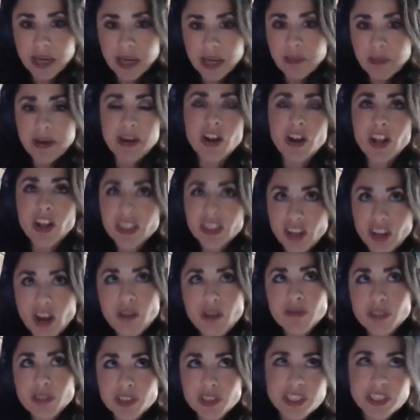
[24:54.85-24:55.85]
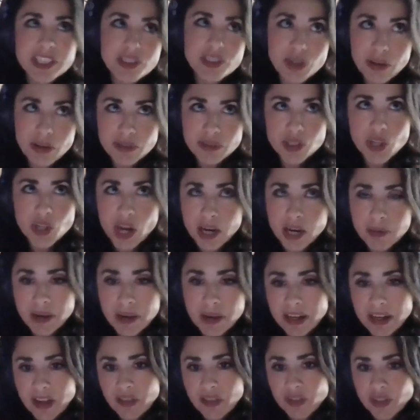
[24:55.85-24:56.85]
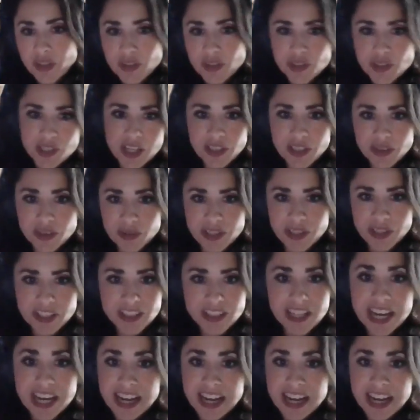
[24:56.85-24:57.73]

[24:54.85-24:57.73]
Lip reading: about all the awful things you have to talk about on Thursday at 3:00.